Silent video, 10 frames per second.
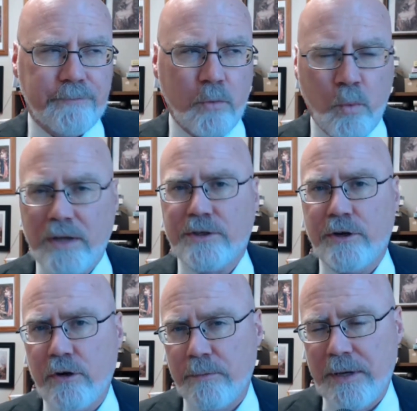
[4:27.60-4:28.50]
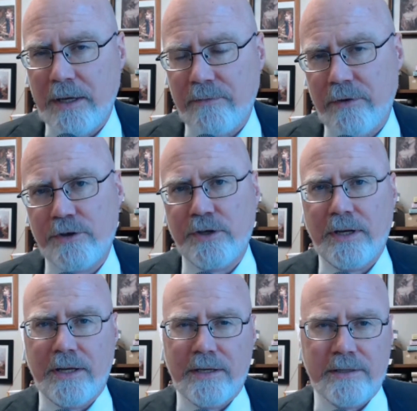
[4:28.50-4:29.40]
Western European version
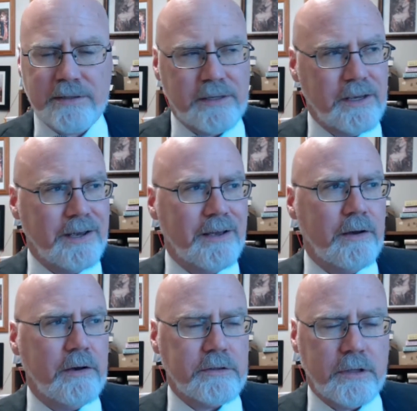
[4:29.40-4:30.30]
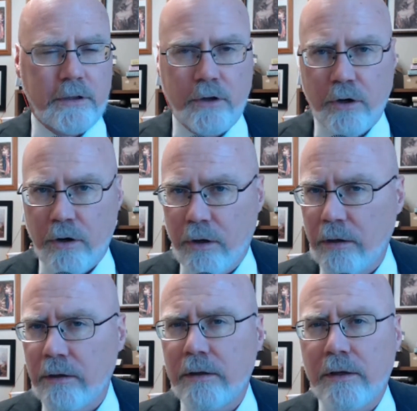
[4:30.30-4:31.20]
is there's a little
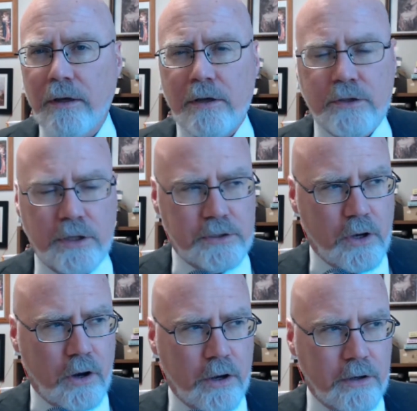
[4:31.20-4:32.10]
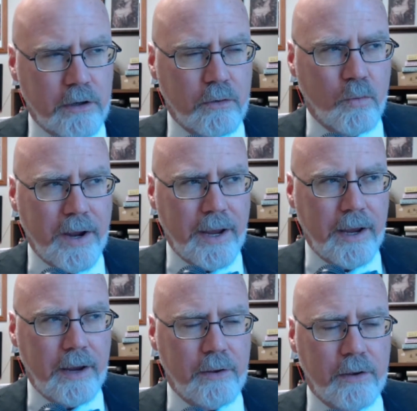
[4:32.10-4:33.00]
girl. She's on her
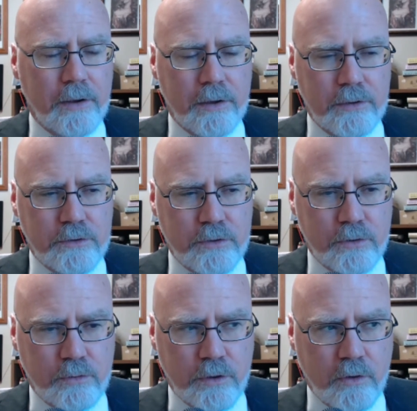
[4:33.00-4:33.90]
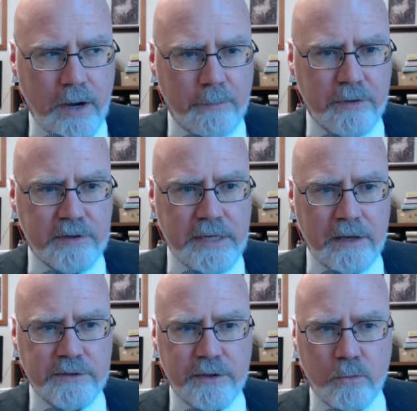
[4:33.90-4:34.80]
way to her grandmother's
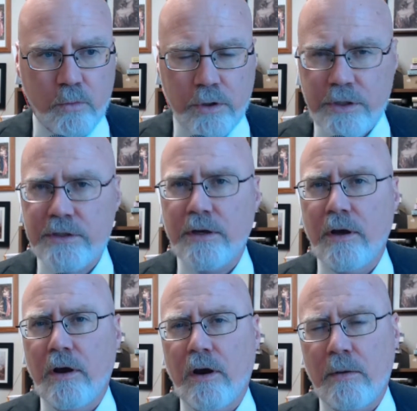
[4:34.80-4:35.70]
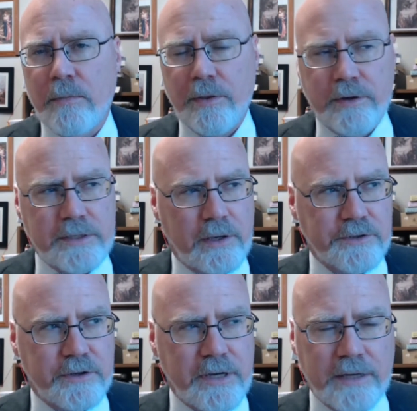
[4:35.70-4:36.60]
house in the woods. Her mother
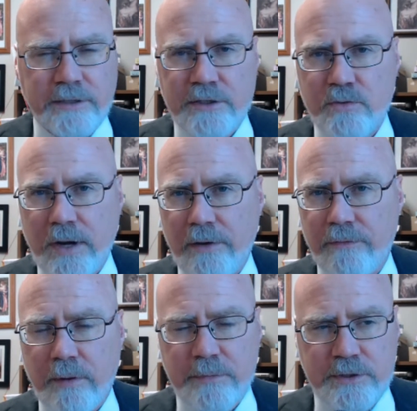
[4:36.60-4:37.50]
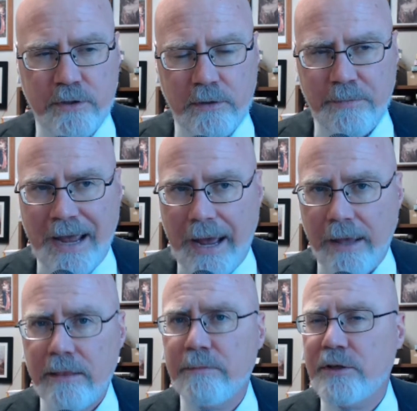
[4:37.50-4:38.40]
tells her not to stray from a certain
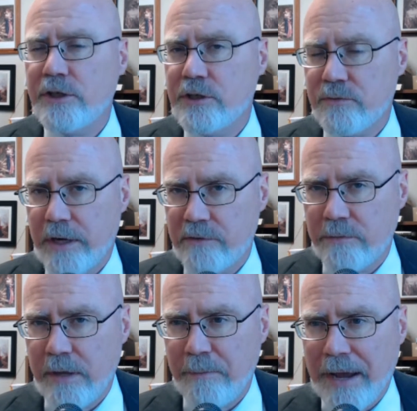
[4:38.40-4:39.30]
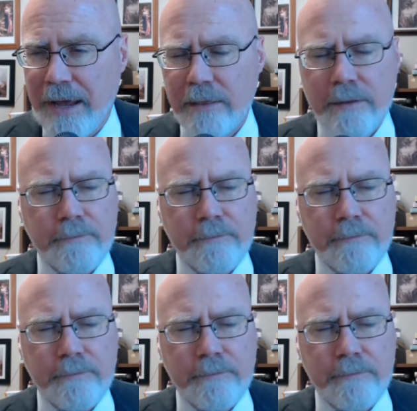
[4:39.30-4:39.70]
path, but she strays from that path.